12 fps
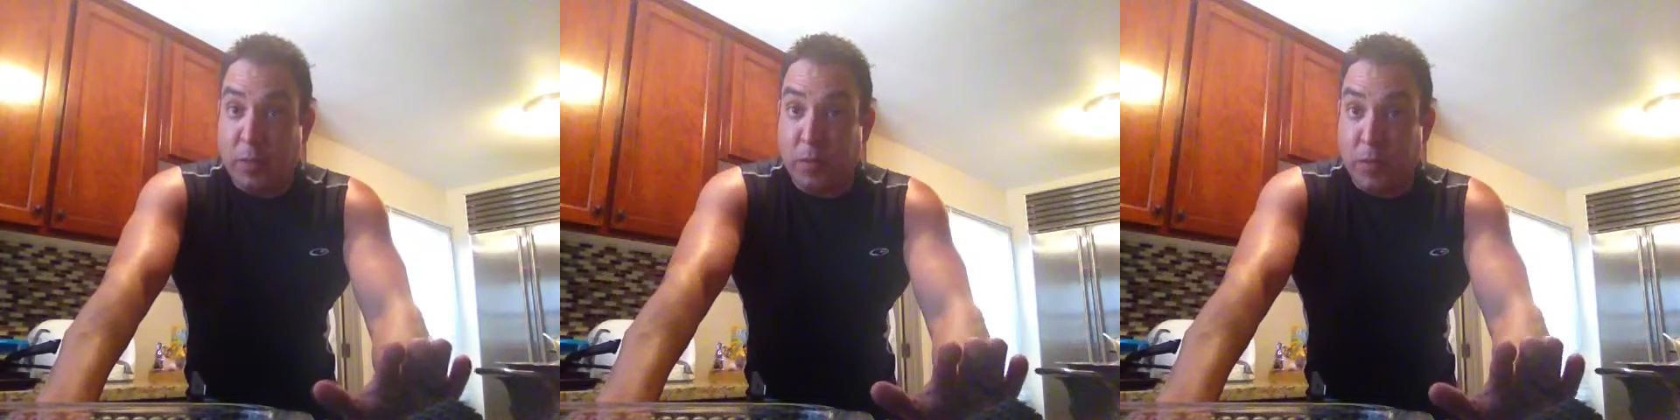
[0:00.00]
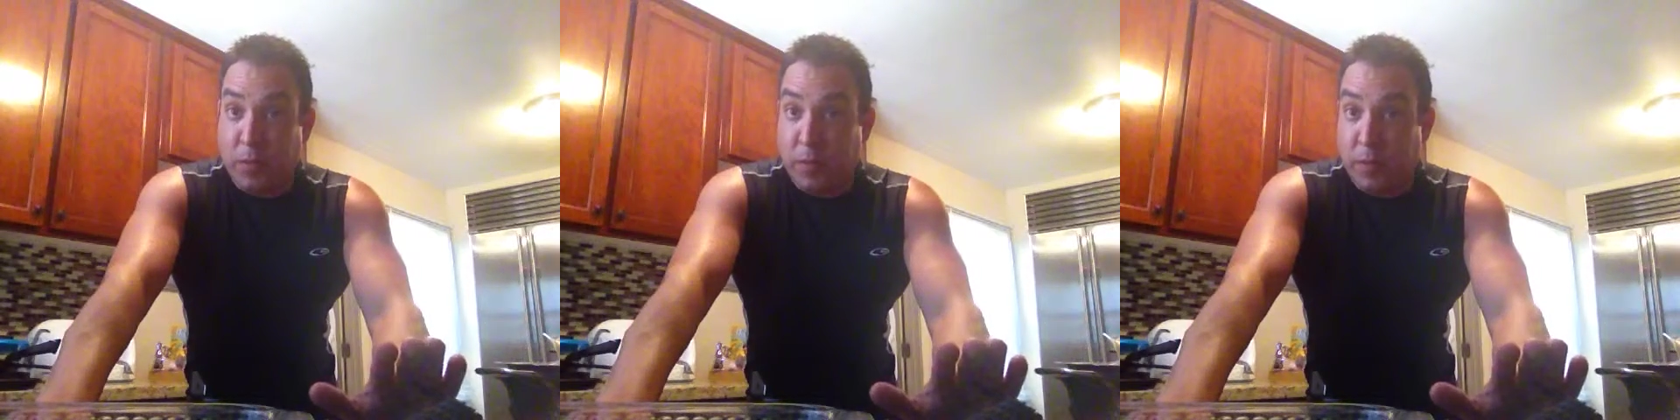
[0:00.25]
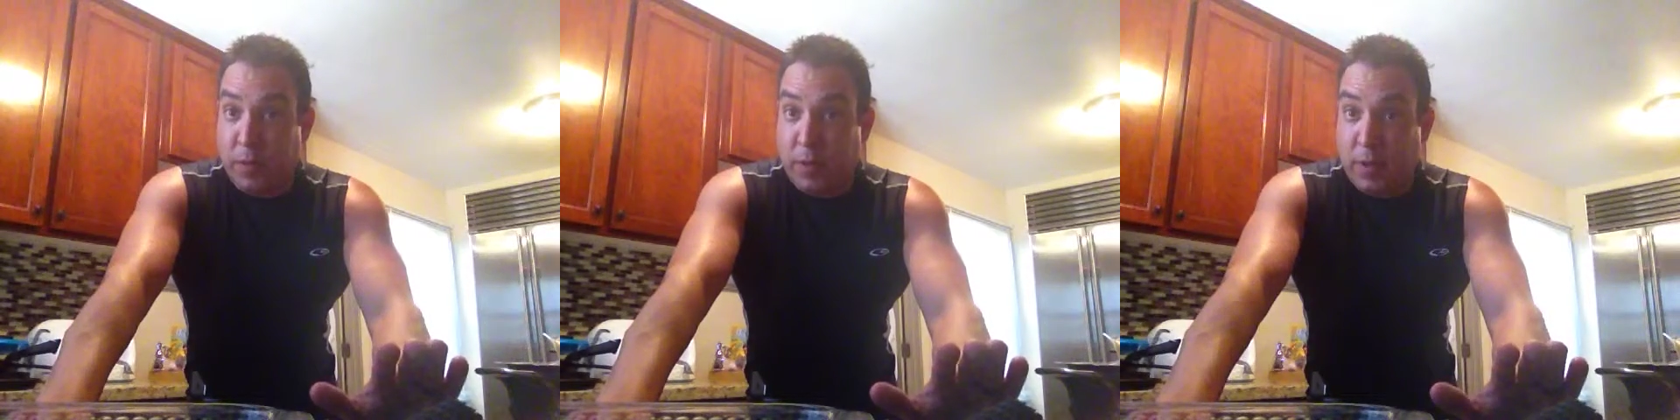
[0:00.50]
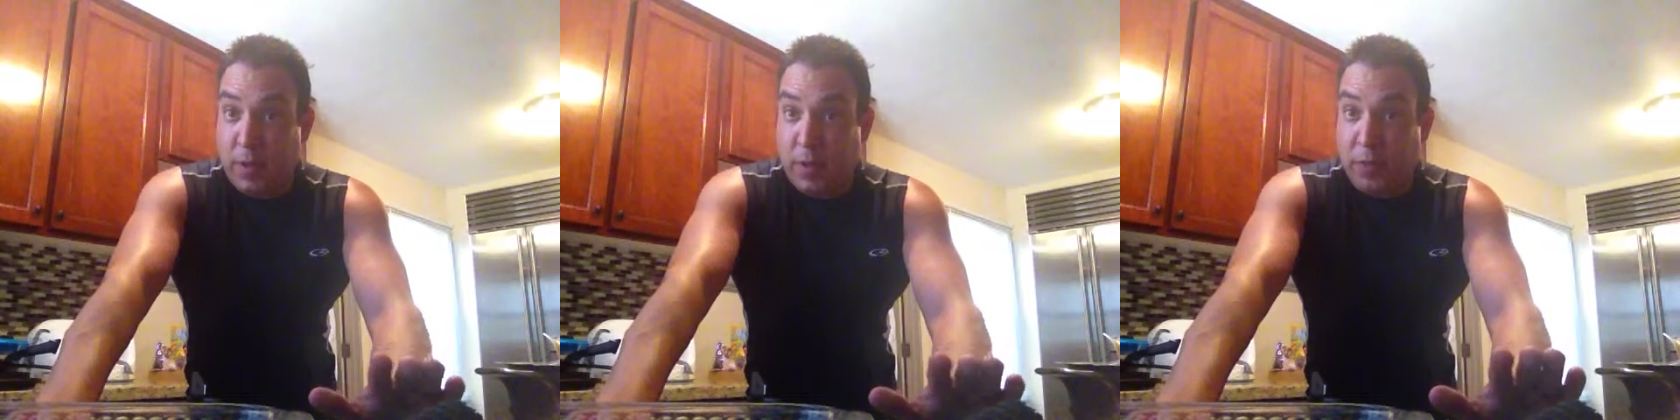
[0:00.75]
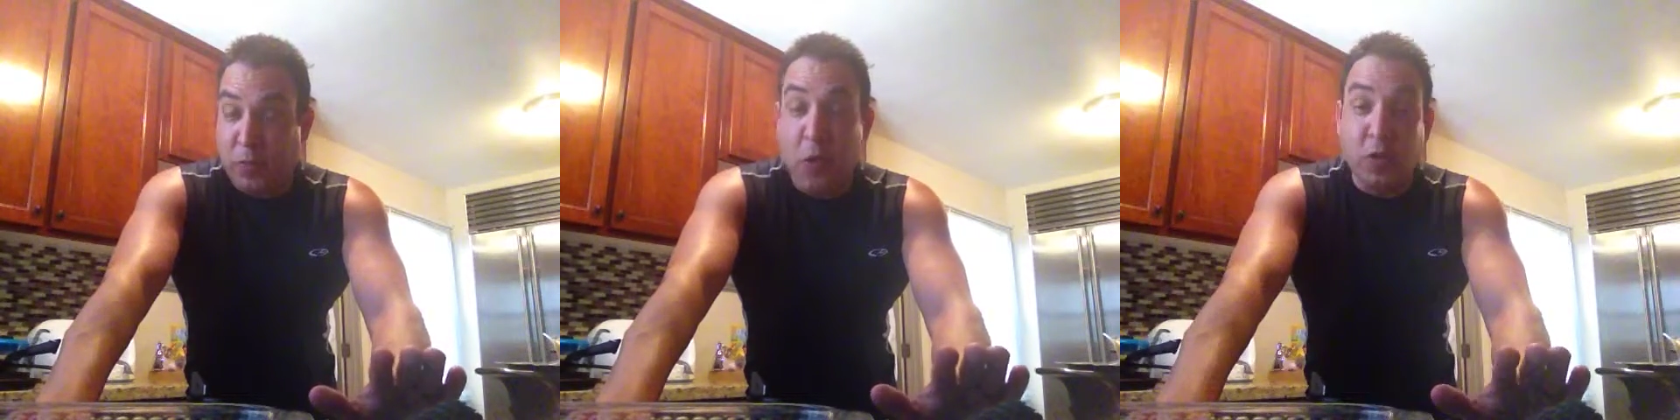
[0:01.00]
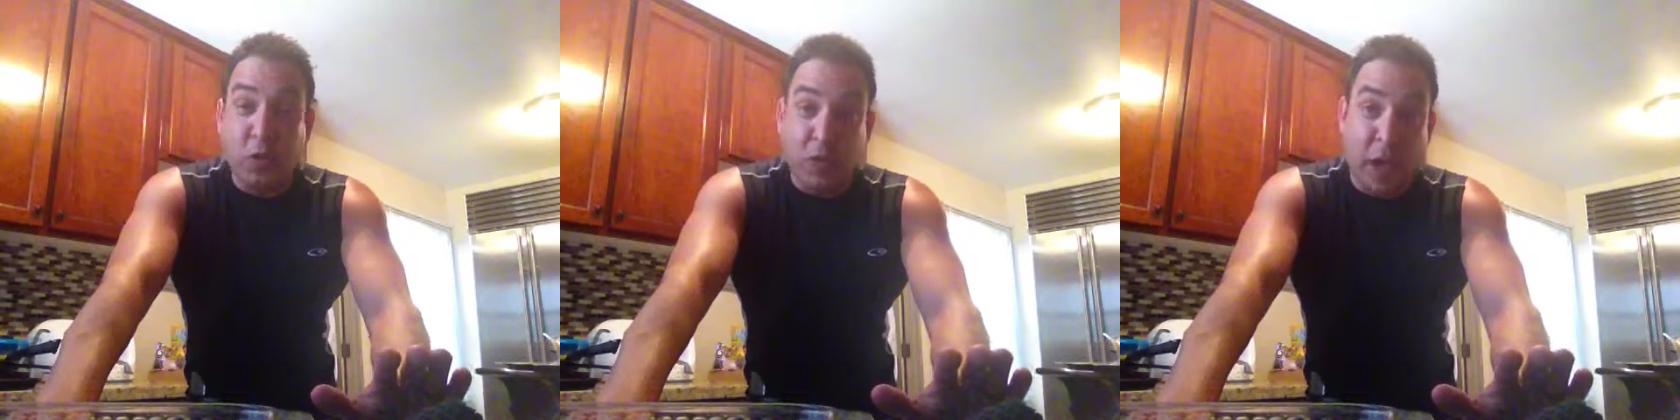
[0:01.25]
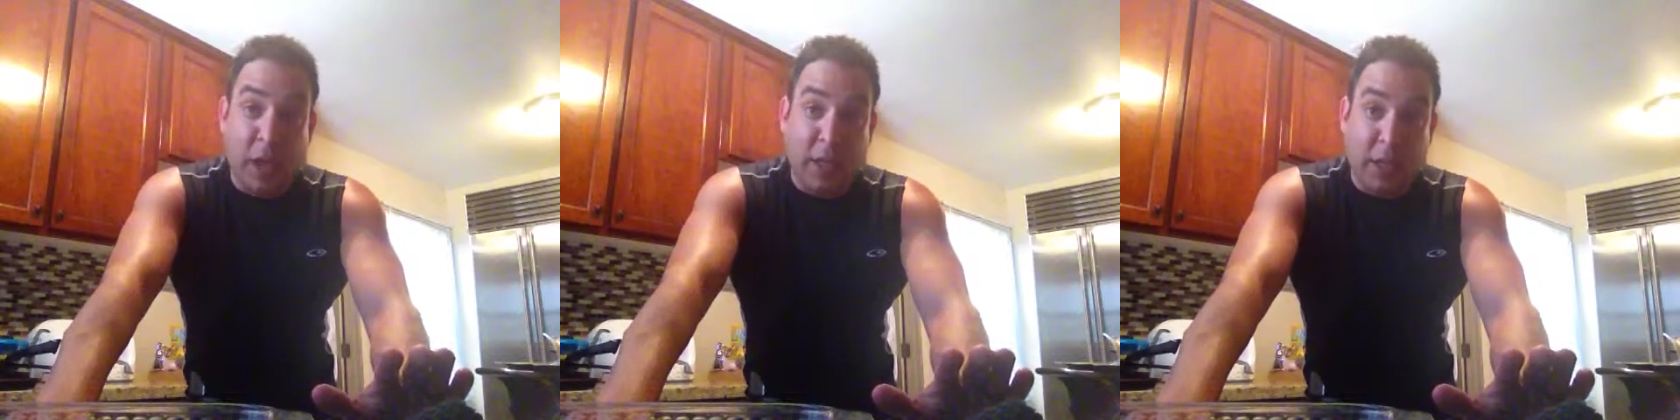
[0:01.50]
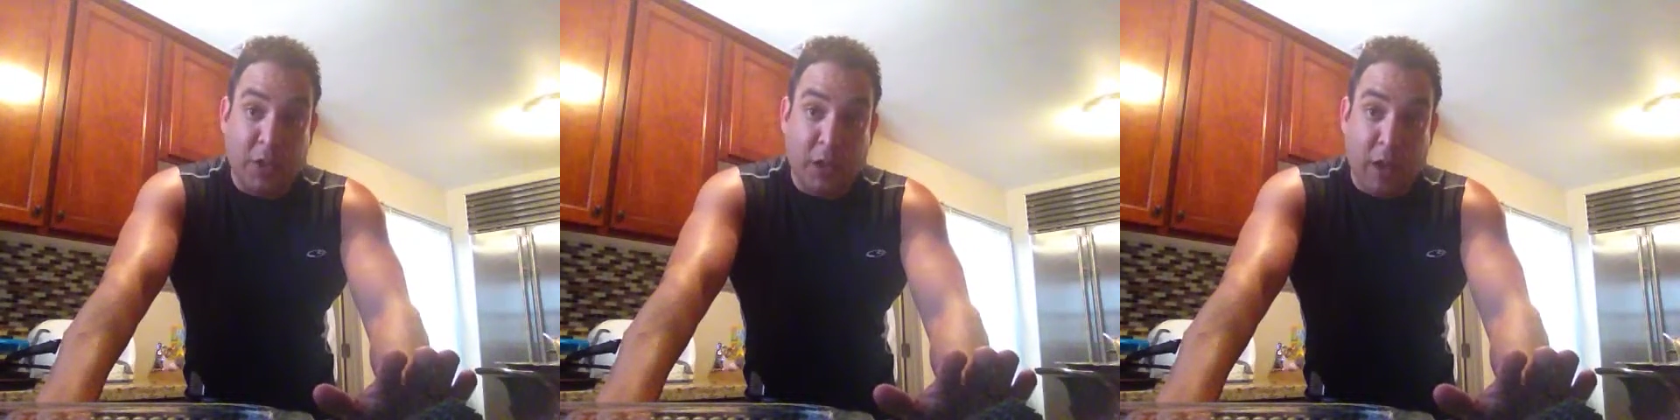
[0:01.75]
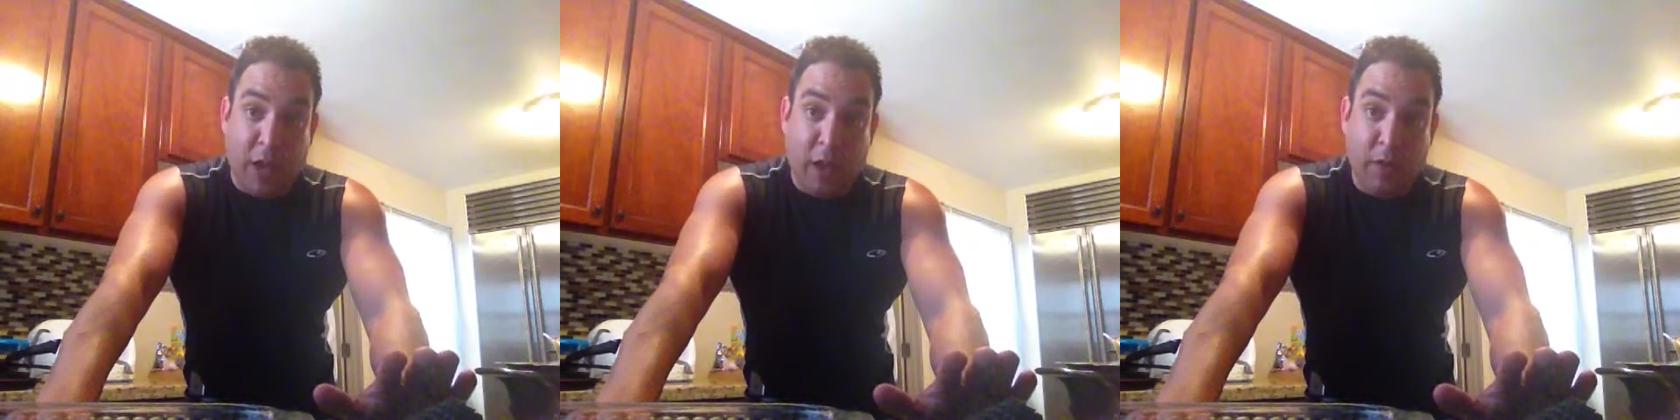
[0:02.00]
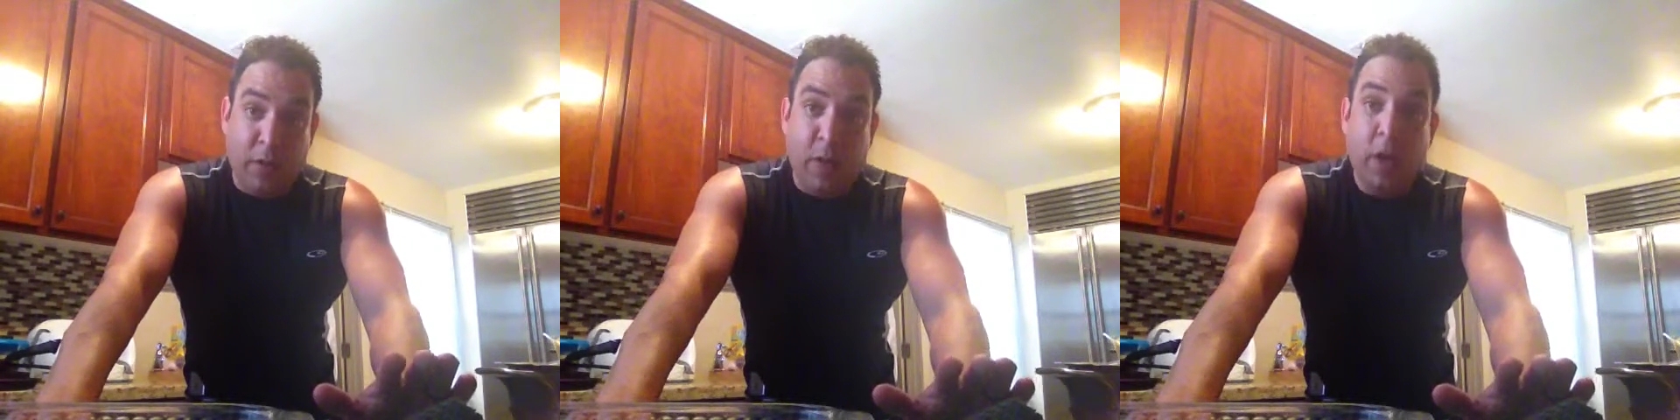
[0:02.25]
the frozen sauce I took out.